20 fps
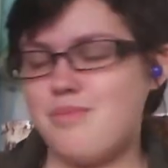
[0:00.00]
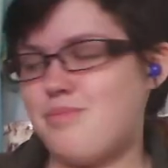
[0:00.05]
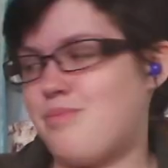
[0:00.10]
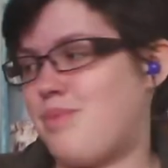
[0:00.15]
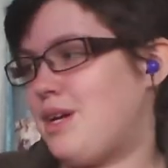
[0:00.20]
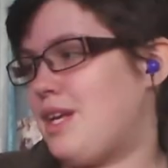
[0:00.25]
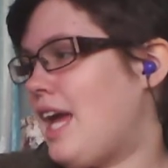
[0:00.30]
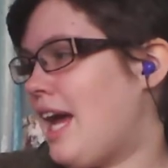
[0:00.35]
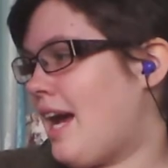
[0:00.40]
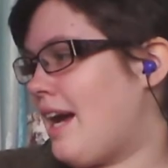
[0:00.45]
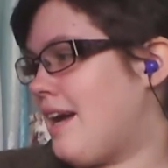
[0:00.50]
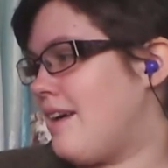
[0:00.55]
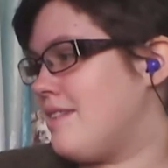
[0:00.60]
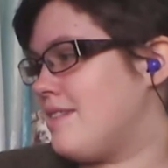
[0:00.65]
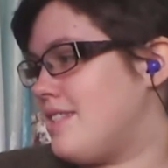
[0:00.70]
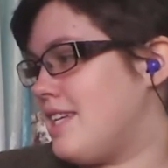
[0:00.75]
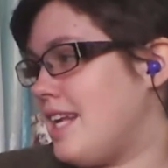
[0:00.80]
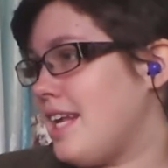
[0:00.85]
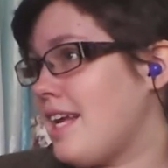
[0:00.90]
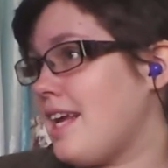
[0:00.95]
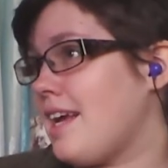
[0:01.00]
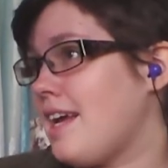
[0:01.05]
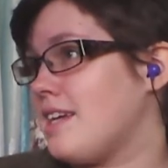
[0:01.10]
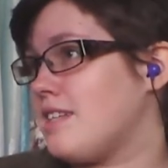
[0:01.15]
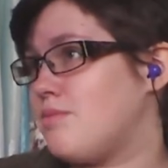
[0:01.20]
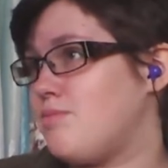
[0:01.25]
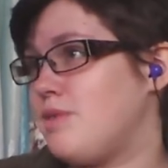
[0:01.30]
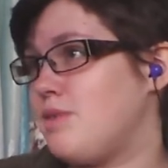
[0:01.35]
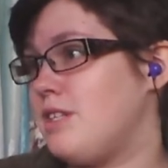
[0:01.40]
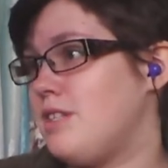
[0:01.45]
But yeah, today
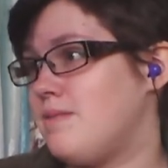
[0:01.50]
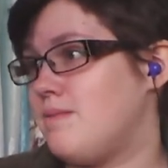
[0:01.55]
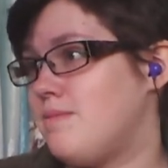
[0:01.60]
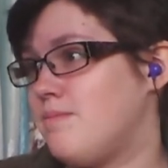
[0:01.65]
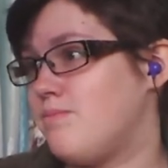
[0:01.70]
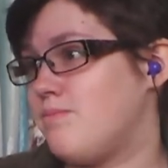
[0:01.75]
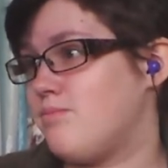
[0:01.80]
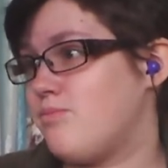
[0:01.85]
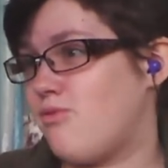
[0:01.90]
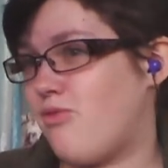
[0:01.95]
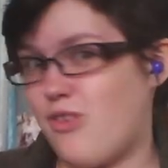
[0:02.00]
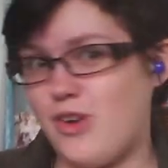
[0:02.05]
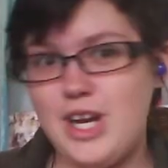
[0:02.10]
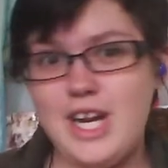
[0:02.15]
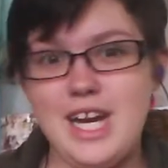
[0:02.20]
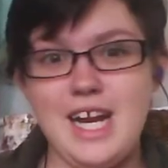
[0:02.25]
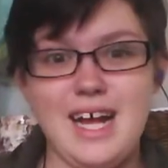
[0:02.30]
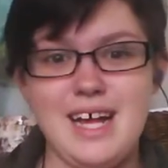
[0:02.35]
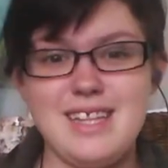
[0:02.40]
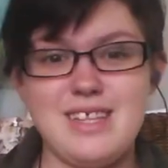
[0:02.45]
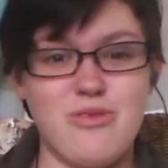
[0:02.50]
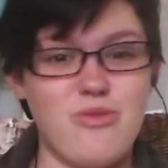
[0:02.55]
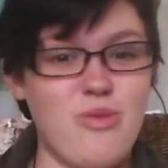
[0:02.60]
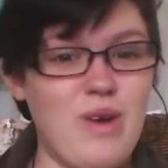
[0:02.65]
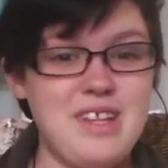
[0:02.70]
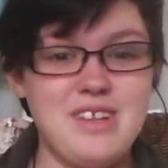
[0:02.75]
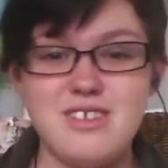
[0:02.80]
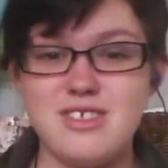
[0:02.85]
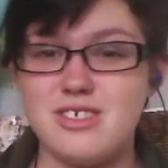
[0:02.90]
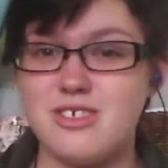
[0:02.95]
has been pretty nice. The
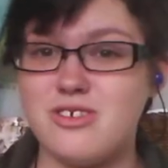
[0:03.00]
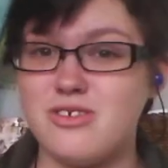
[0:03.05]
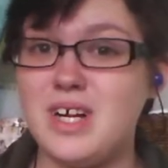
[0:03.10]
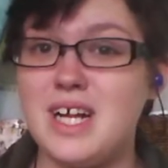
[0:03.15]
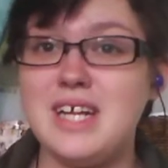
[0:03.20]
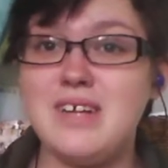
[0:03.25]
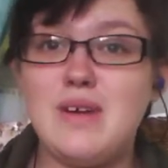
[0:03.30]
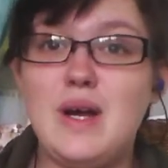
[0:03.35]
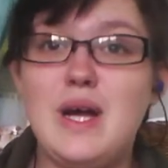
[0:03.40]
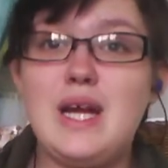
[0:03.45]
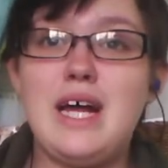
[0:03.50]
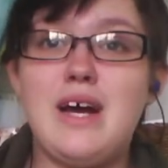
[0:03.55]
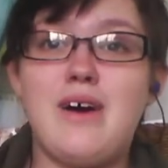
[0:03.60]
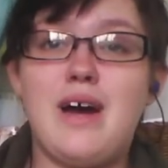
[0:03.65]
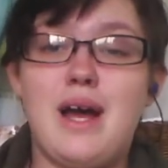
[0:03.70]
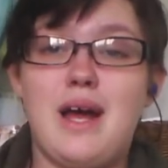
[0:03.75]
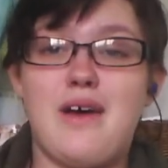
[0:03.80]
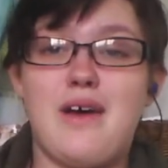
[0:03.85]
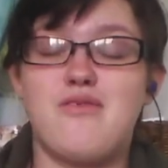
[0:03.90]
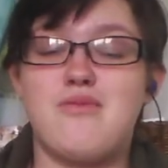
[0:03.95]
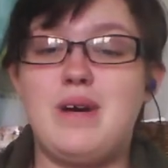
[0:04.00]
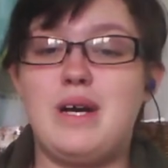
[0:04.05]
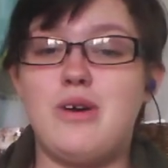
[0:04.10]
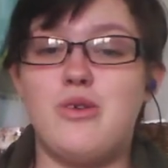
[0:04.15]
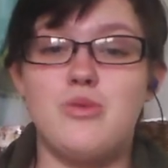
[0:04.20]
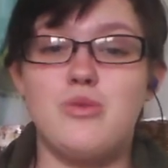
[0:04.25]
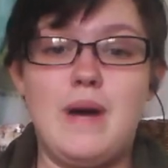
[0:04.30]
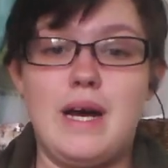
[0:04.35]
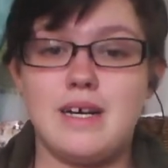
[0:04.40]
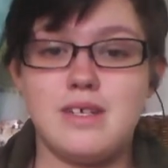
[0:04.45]
weather's great right now. I have my whole
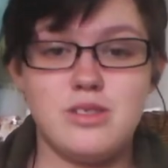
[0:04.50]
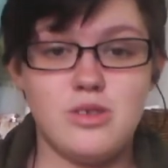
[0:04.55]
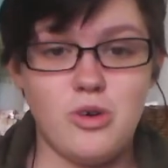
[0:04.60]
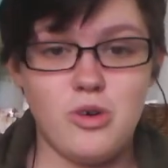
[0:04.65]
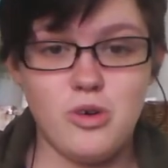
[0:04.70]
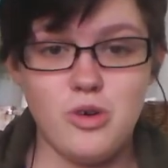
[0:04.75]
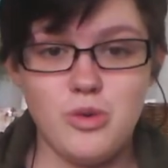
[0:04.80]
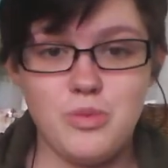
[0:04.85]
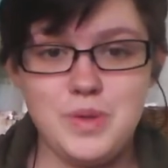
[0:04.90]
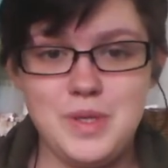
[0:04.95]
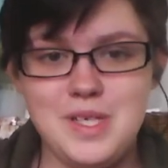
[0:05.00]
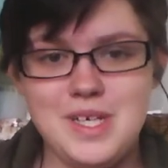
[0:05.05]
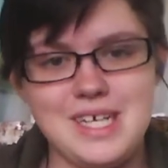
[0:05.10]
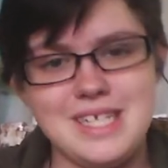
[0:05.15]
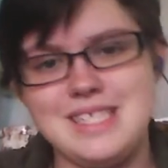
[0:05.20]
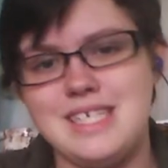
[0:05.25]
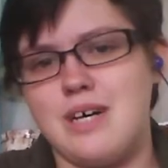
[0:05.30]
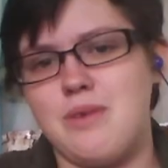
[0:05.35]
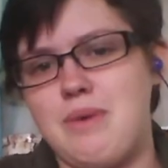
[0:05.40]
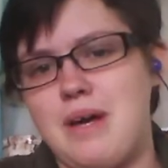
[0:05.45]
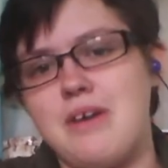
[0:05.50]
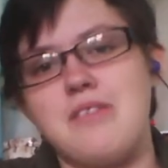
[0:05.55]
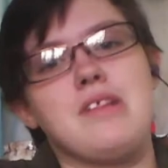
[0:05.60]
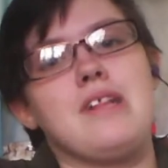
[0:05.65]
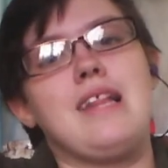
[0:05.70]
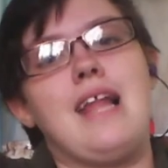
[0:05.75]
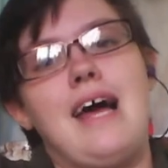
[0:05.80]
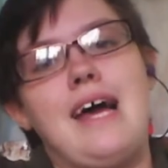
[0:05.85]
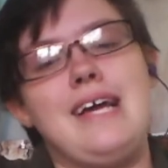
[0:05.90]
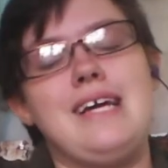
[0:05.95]
back door open. You can tell by all the
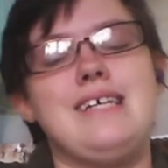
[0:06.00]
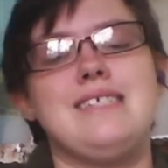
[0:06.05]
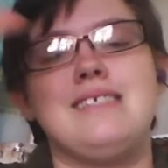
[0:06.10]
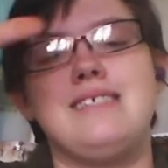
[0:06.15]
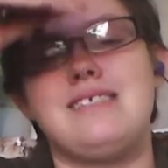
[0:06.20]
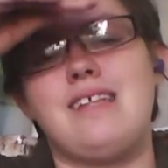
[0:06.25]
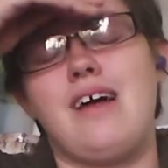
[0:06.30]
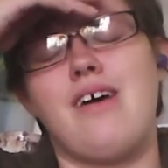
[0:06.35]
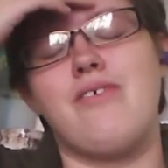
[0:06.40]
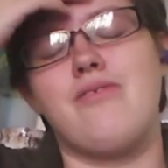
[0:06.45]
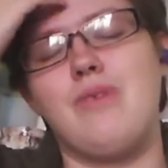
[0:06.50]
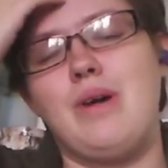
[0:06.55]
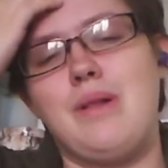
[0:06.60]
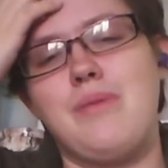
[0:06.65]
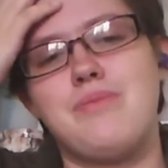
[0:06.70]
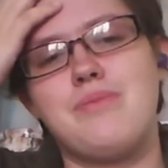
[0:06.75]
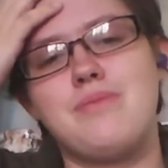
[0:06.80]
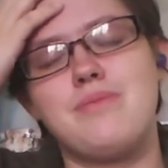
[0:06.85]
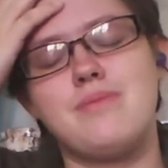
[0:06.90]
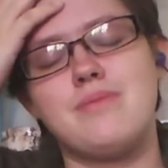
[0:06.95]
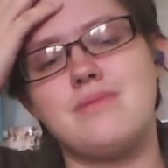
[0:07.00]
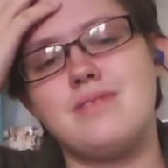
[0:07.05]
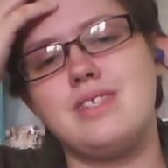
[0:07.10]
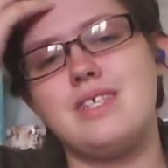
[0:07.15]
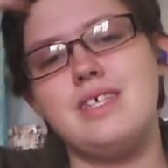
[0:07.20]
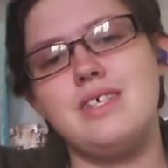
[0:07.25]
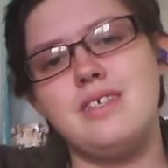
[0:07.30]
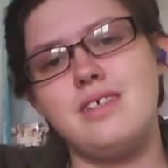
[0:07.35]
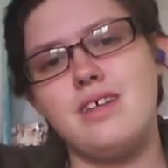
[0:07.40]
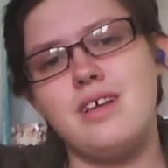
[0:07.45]
light and stuff. Well,
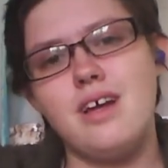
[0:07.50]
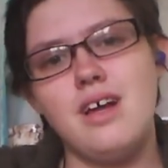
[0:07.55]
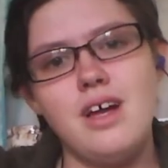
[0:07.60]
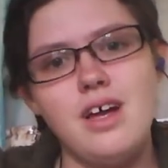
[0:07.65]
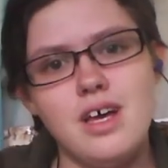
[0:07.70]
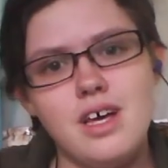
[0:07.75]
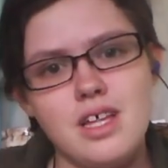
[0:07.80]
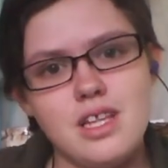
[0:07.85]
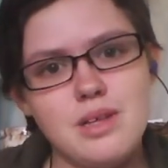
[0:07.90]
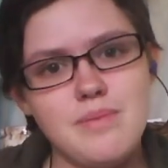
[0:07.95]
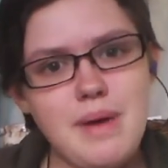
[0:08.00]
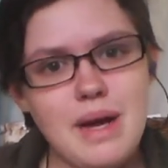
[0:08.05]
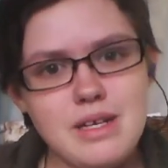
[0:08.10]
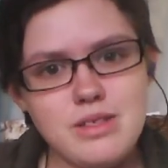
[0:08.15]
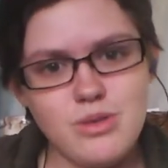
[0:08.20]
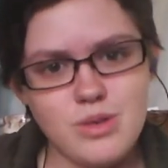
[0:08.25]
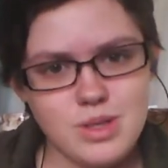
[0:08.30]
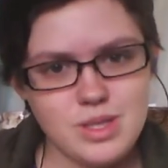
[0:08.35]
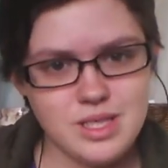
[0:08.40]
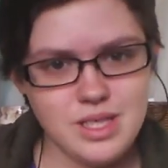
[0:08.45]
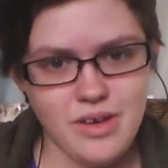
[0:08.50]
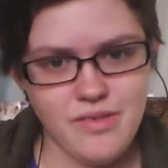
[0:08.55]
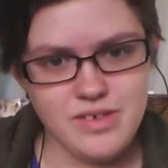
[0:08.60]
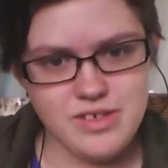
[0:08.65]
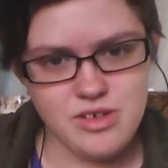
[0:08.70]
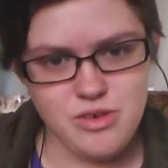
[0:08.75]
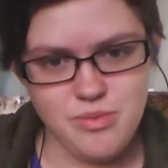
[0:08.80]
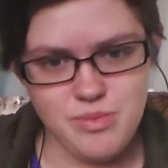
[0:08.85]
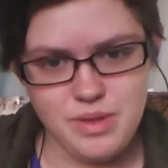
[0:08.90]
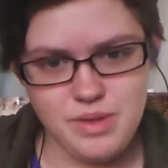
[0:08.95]
the back door itself is
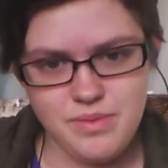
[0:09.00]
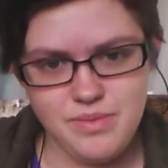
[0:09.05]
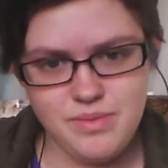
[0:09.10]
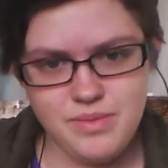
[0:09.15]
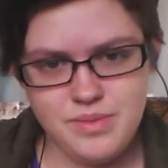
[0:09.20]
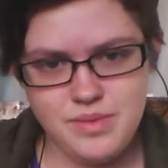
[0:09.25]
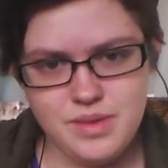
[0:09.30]
open.